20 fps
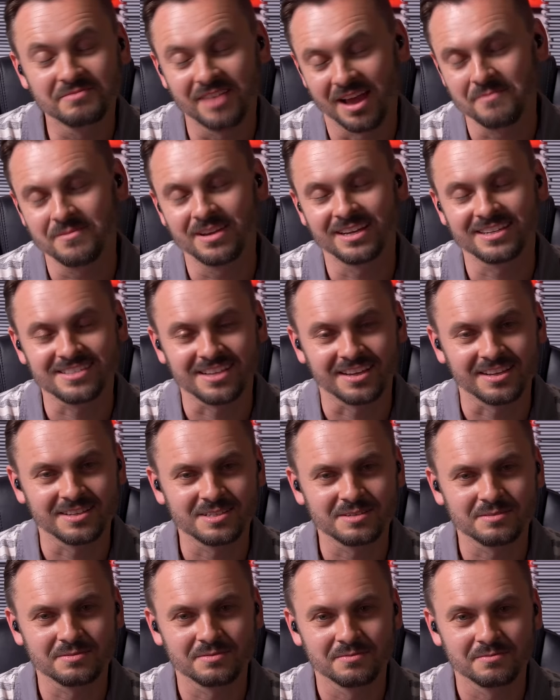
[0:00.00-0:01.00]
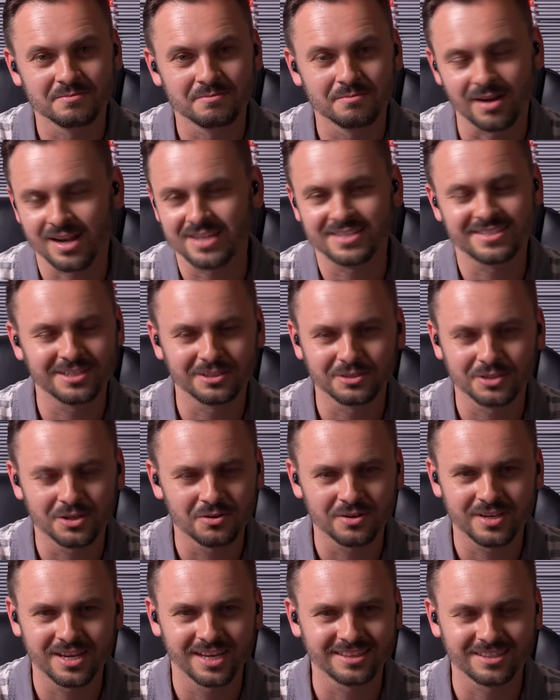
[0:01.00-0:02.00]
That makes sense. But I still
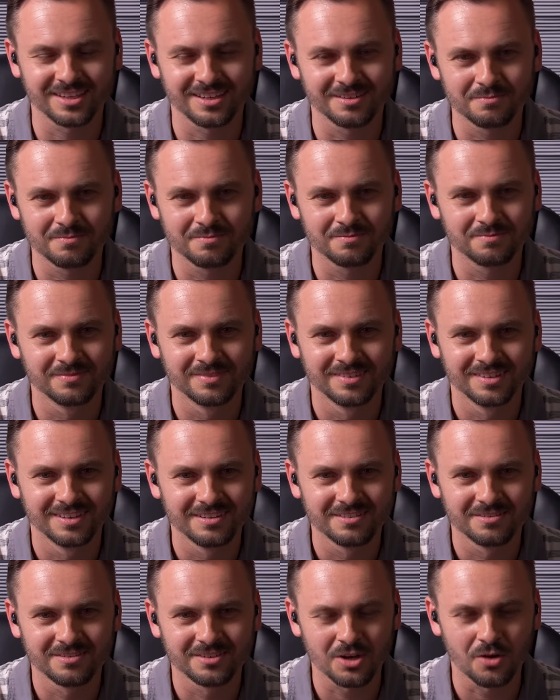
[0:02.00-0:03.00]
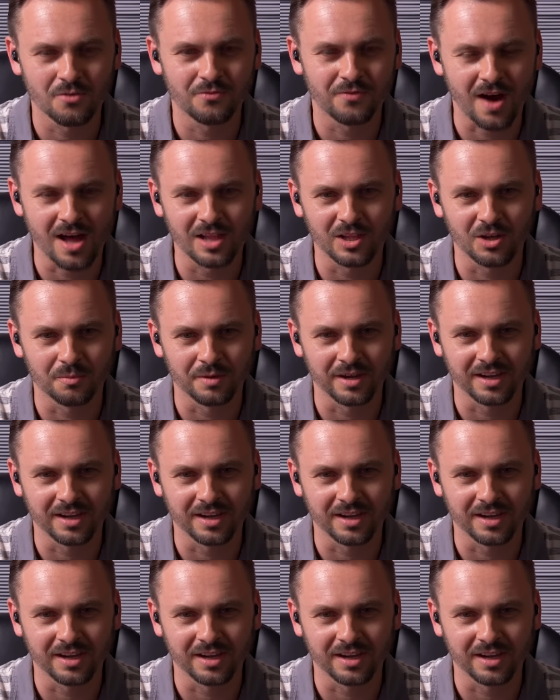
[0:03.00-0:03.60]
don't get the go follow